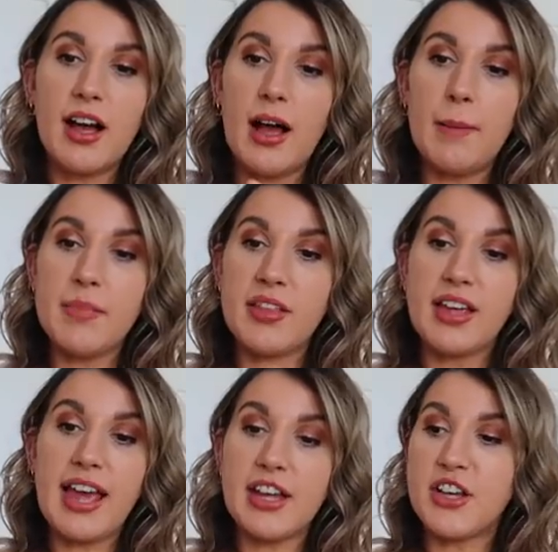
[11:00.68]
so
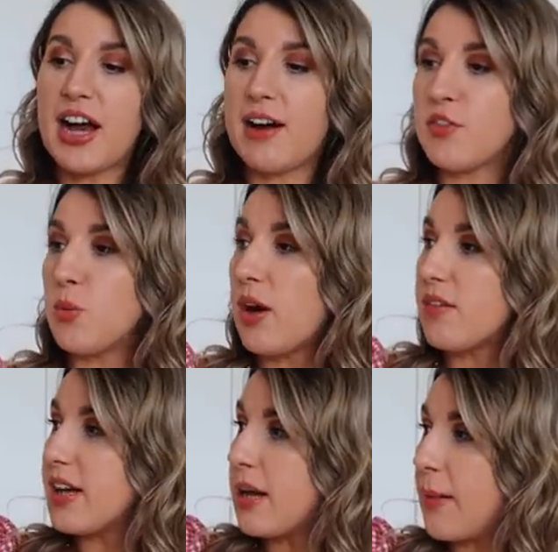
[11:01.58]
yeah, you don't have to
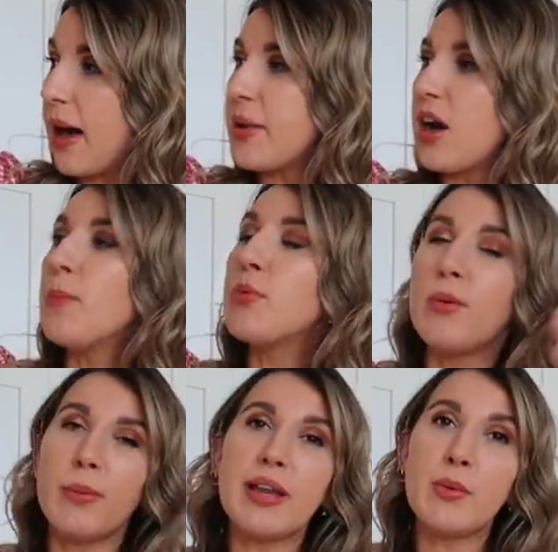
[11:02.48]
worry about, I mean, I
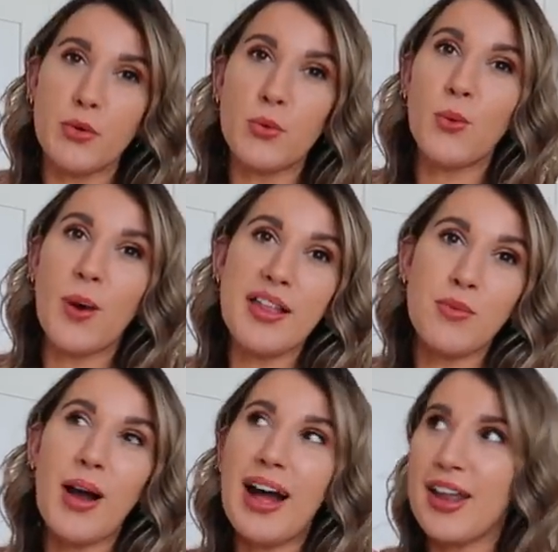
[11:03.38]
probably would
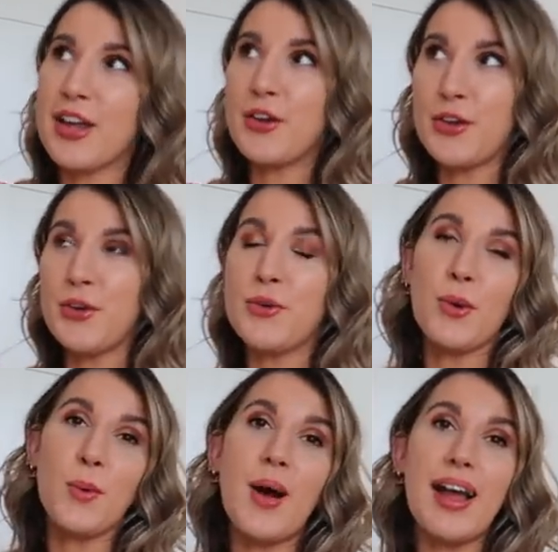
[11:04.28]
always wear like nude
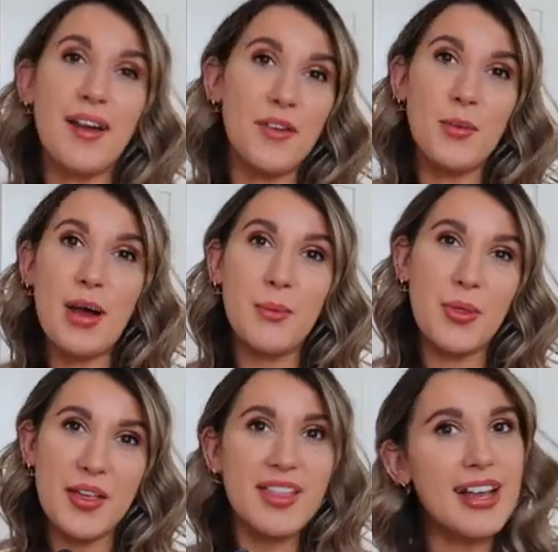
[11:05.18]
or white underwear
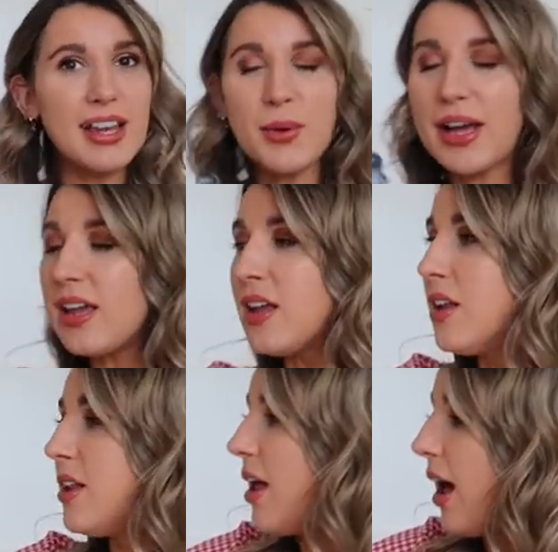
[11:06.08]
with this anyway,
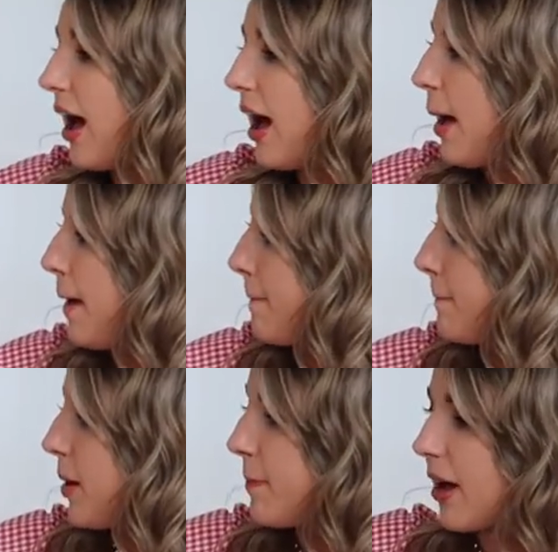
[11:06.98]

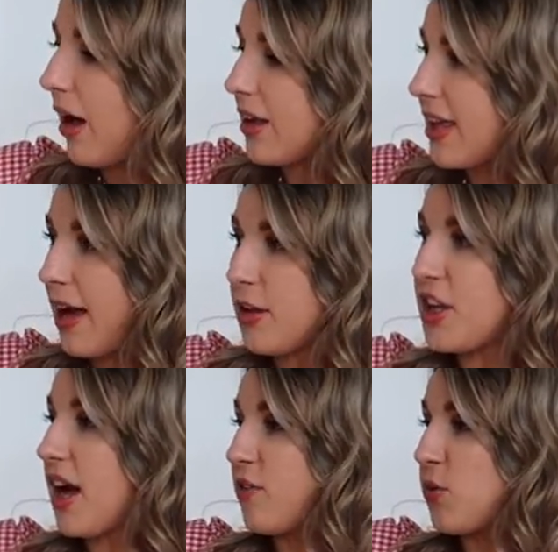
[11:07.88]
but yeah, you
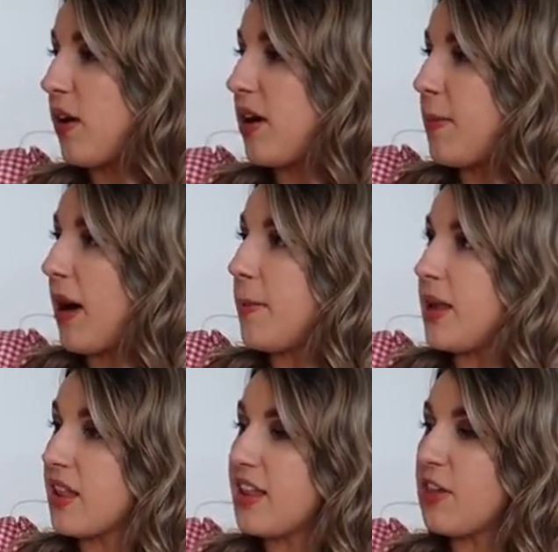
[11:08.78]
don't have to worry about it
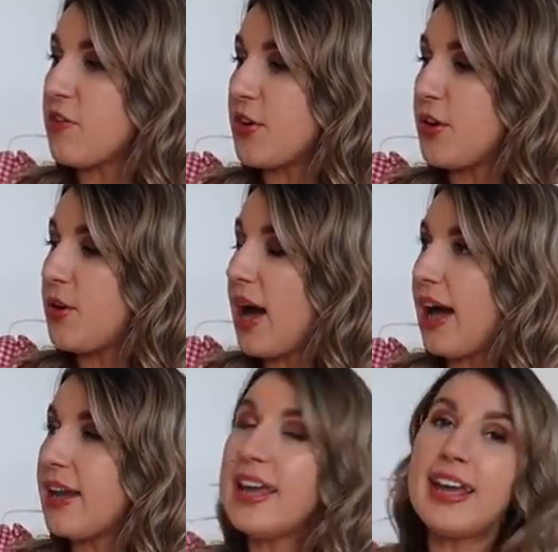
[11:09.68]
being see-through.
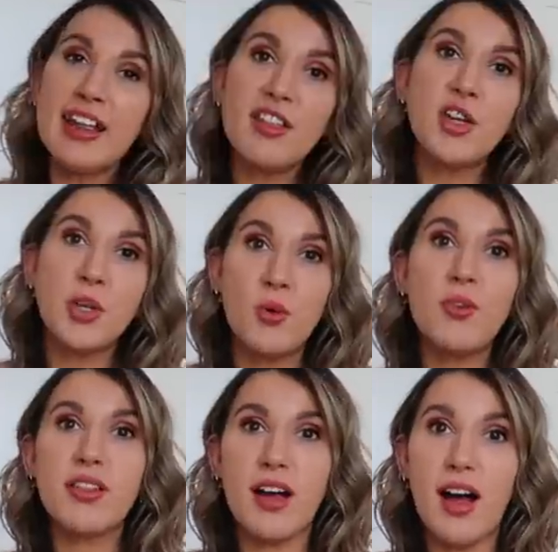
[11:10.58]
And it is a
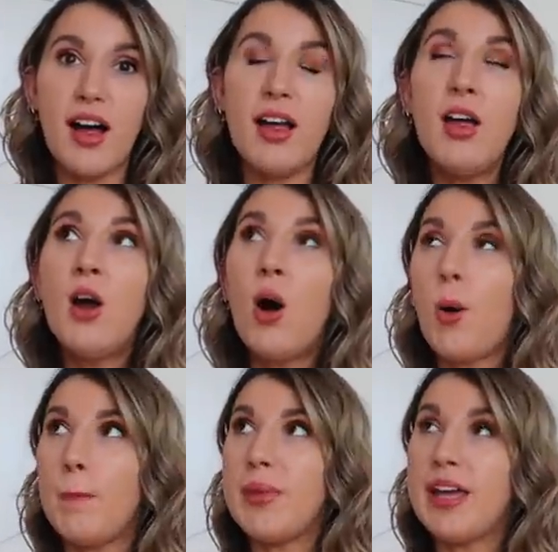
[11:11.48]
short skirt
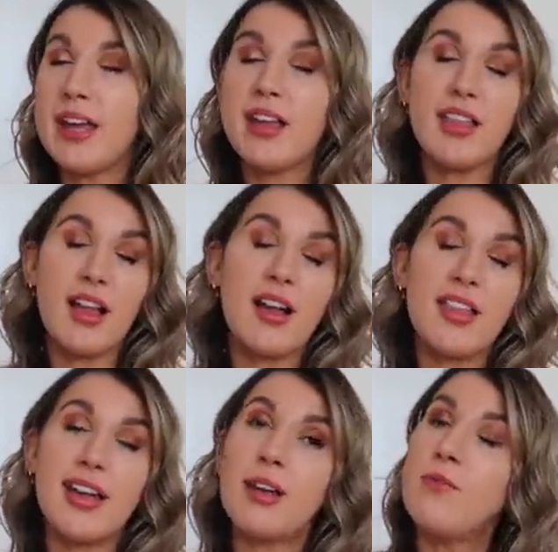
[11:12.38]
on me because, like I
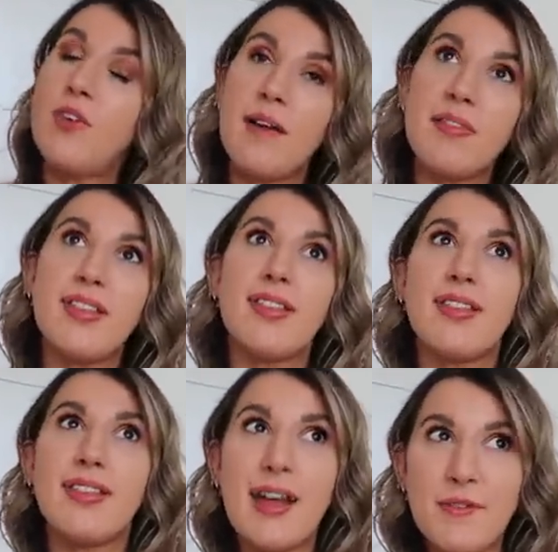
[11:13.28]
said, I'm
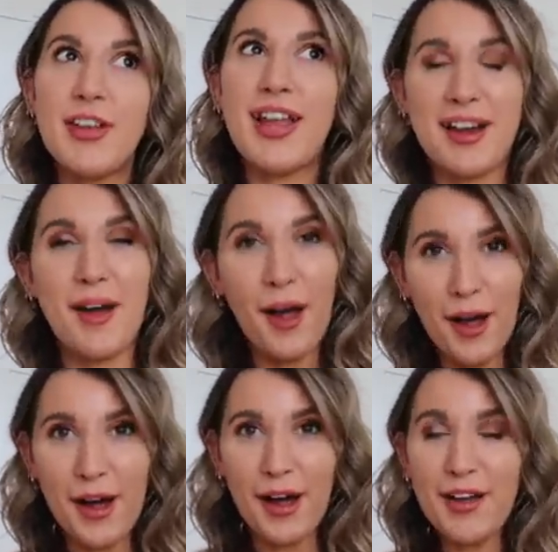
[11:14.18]

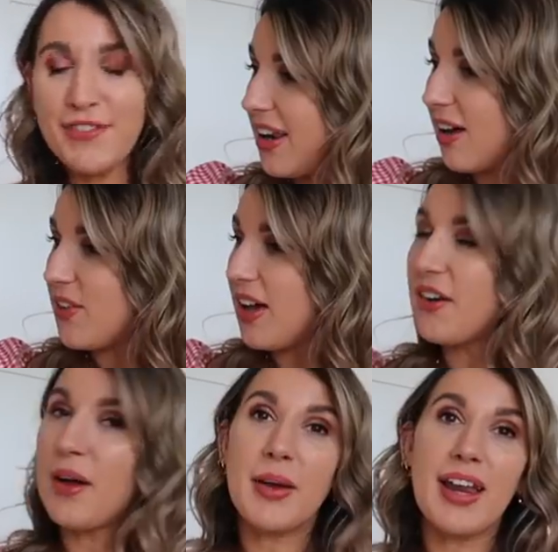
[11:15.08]
5'7½. I love it,
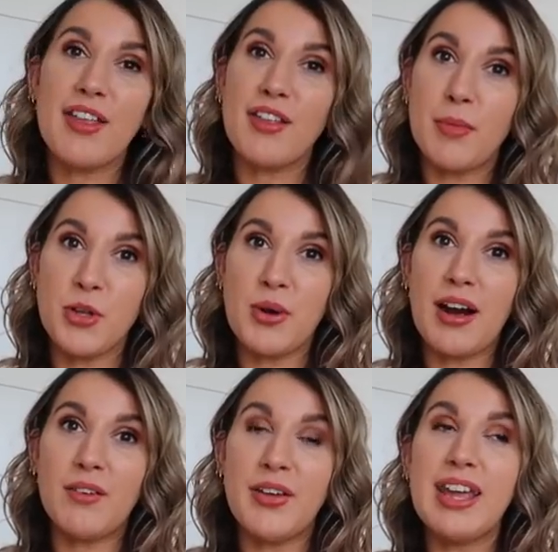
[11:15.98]
and I'm gonna get so much wear
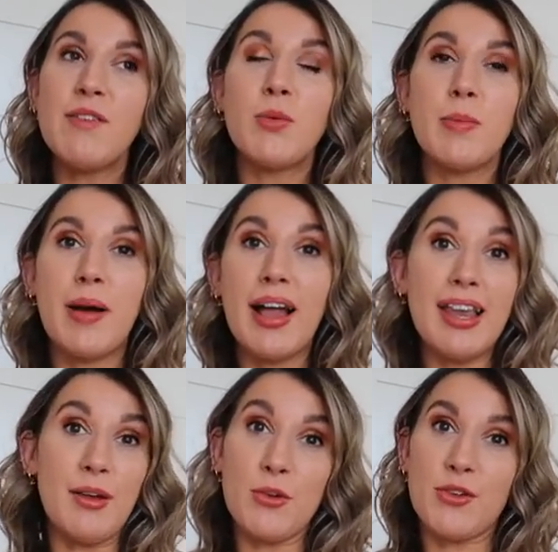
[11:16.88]
out of it. Even with my
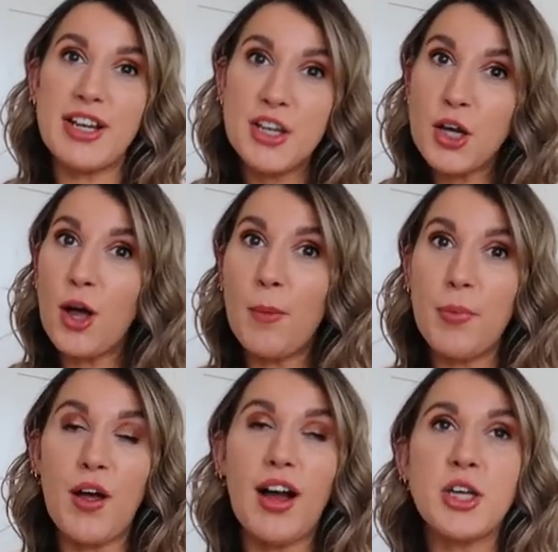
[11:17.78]
little green
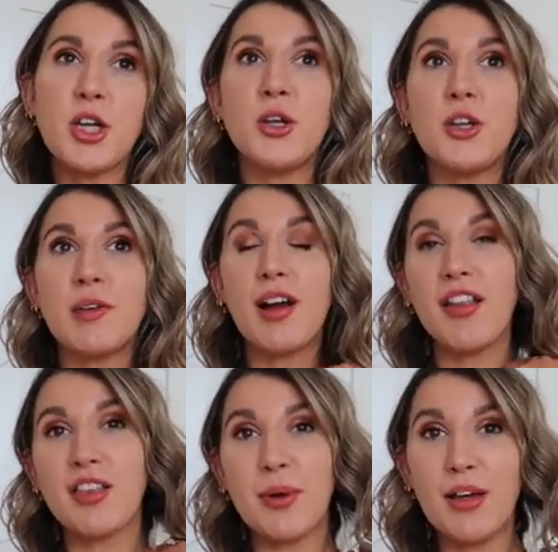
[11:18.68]
top that I showed you a
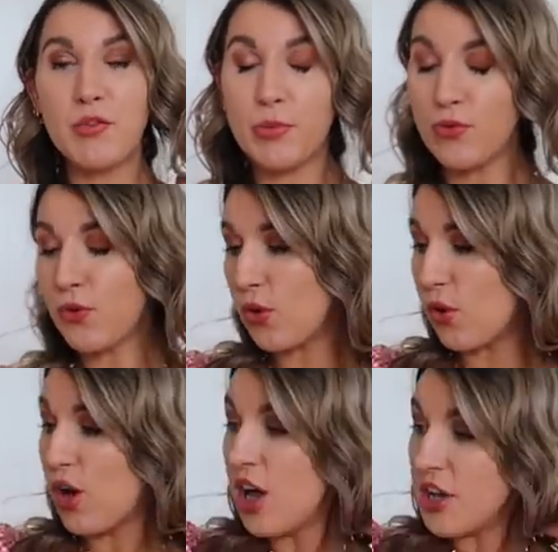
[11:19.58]
cutaway of
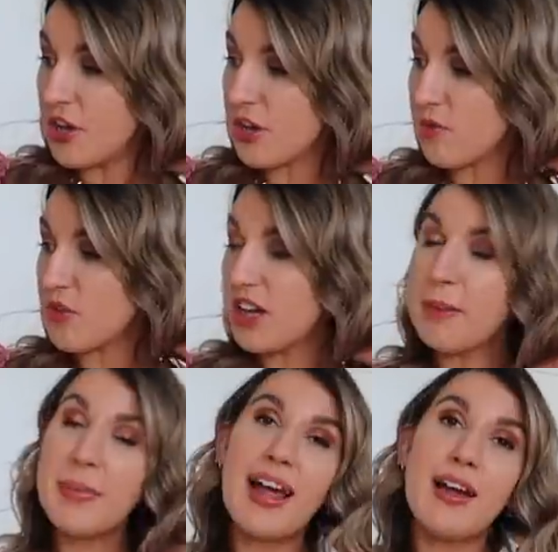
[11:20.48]
before, you can
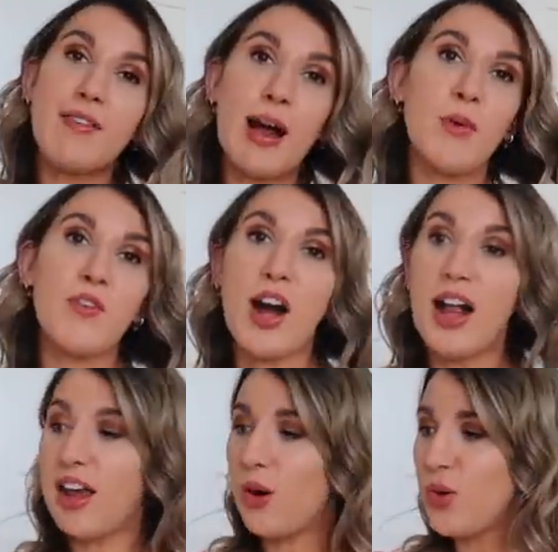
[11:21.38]
really play around with
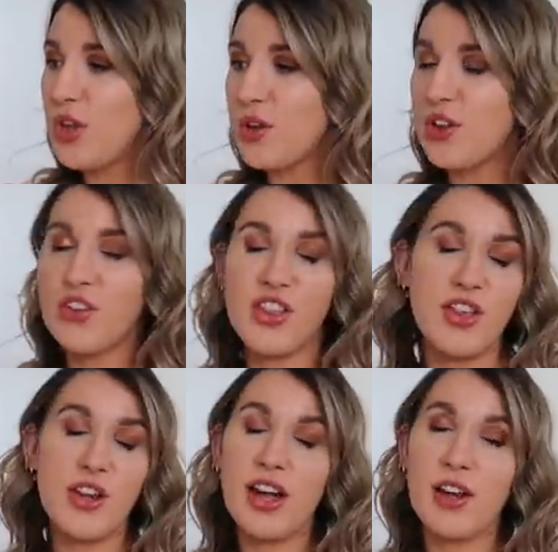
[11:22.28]
color, or you can just
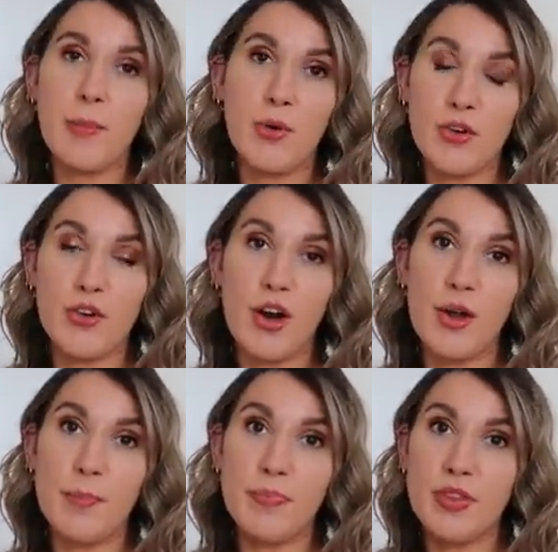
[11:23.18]
do like a
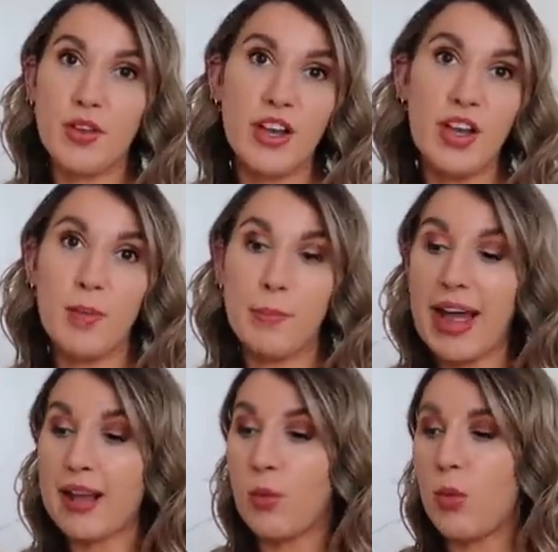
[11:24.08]
monochrome, you know,
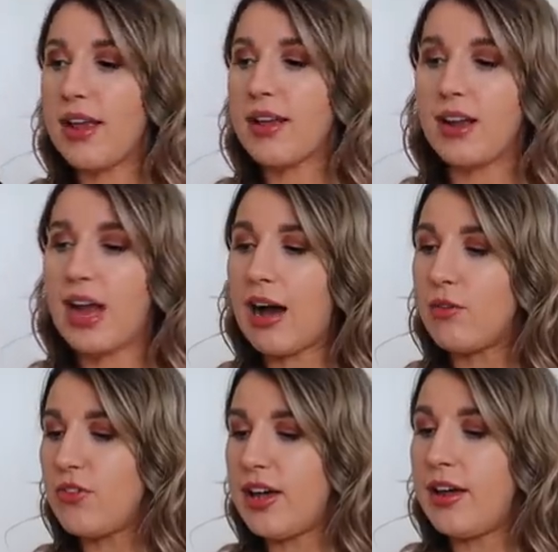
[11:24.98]
black and white kind of
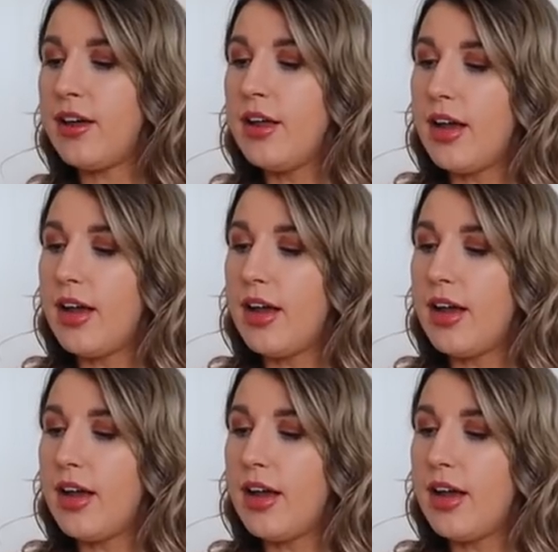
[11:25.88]
outfit.